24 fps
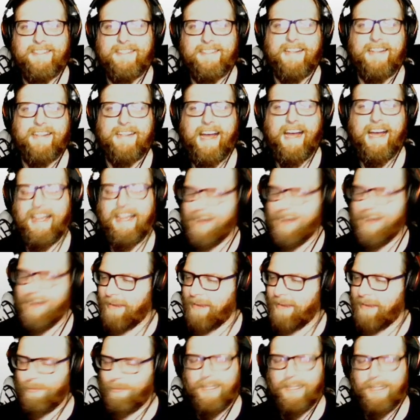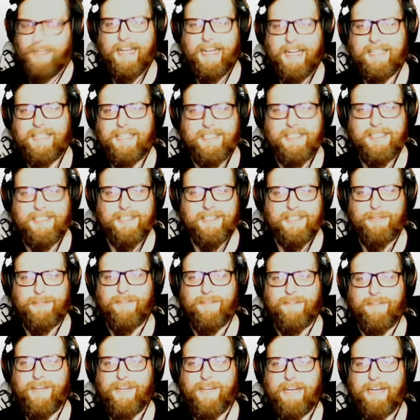I really actually should do a
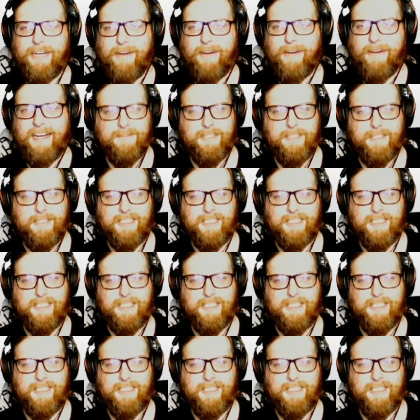video on it.